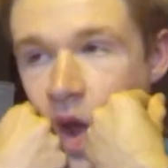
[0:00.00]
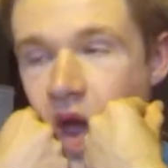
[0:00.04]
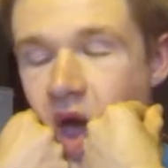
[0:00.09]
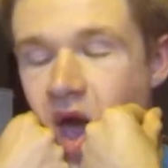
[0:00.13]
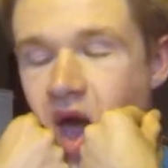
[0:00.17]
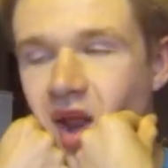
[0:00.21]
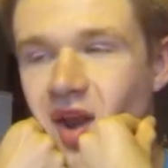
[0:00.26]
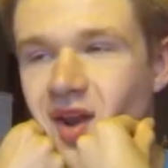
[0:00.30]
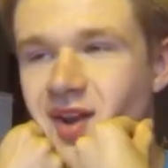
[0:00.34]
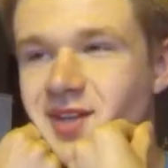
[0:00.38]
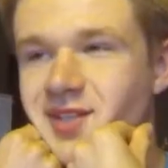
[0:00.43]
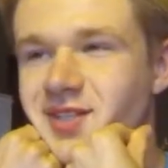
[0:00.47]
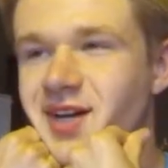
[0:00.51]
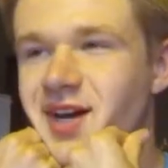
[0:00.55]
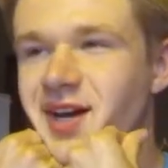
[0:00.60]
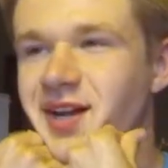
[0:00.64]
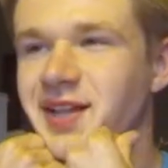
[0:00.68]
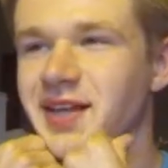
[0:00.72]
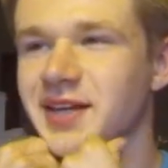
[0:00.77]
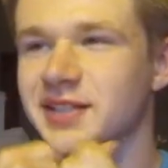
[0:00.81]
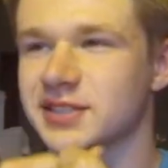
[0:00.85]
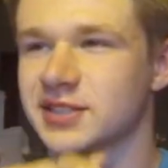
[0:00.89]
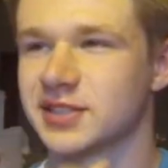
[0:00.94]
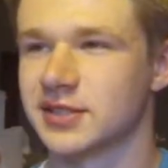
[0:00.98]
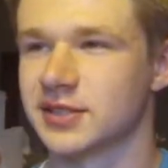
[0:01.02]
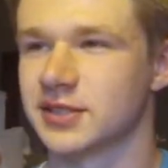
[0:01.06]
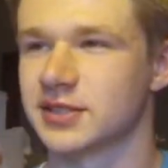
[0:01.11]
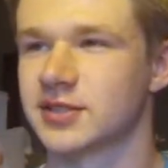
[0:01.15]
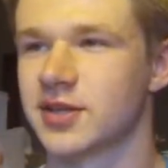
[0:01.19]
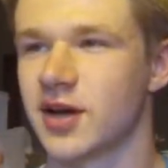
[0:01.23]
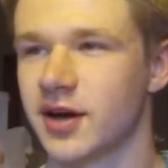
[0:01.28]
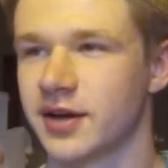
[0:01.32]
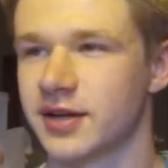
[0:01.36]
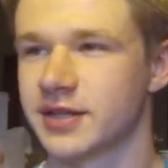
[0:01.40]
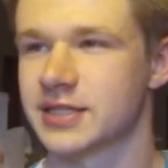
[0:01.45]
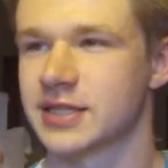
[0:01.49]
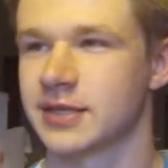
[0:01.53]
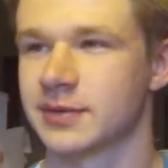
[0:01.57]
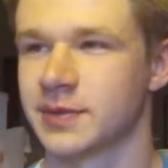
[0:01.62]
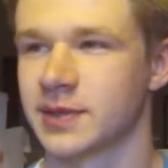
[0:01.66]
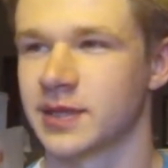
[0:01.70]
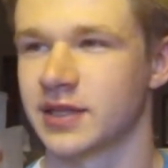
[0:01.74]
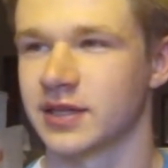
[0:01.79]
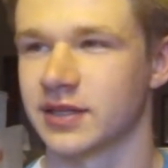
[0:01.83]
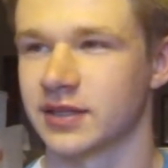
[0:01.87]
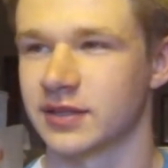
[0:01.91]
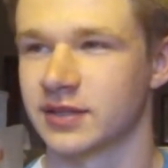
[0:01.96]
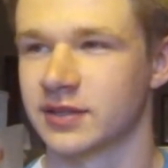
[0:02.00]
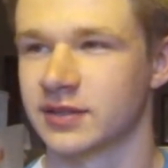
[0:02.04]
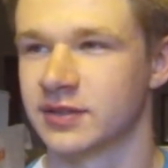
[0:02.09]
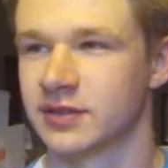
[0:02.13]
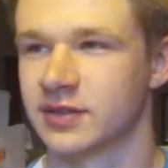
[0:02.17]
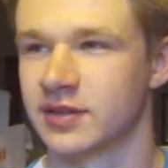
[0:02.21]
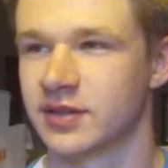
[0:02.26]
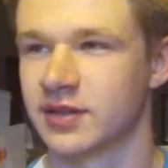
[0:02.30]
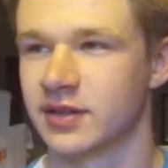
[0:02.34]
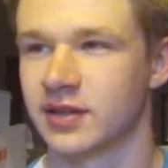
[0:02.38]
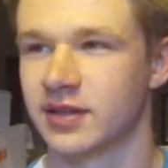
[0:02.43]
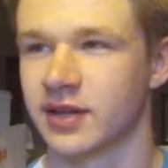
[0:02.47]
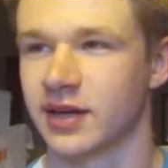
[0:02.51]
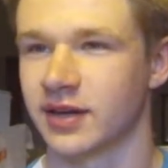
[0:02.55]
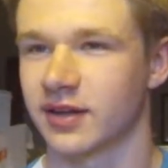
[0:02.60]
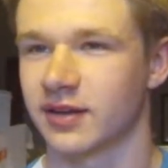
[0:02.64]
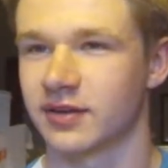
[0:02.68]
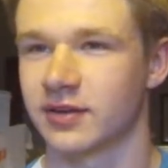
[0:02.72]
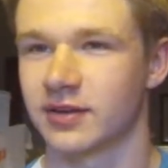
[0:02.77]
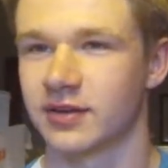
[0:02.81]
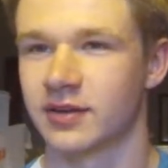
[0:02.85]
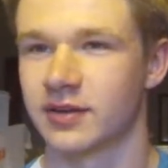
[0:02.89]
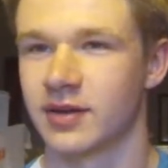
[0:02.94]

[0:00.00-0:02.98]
and he just kind of like taught us some of the like